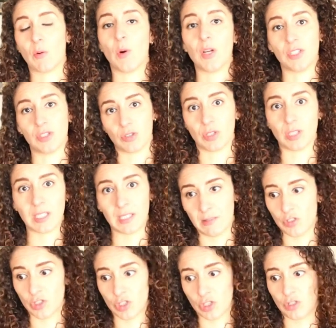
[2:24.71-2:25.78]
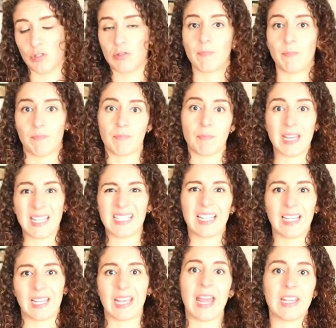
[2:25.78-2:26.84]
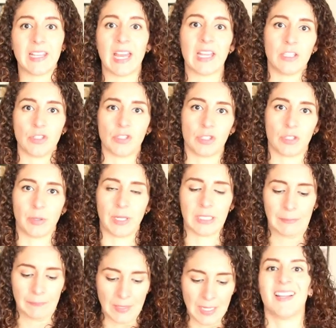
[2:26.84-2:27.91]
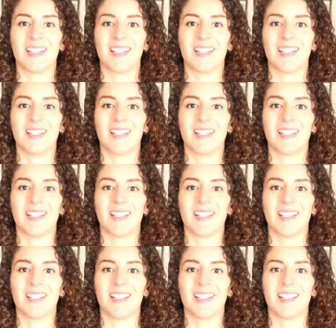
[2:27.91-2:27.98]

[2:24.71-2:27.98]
I want you to just basically get, get used to it.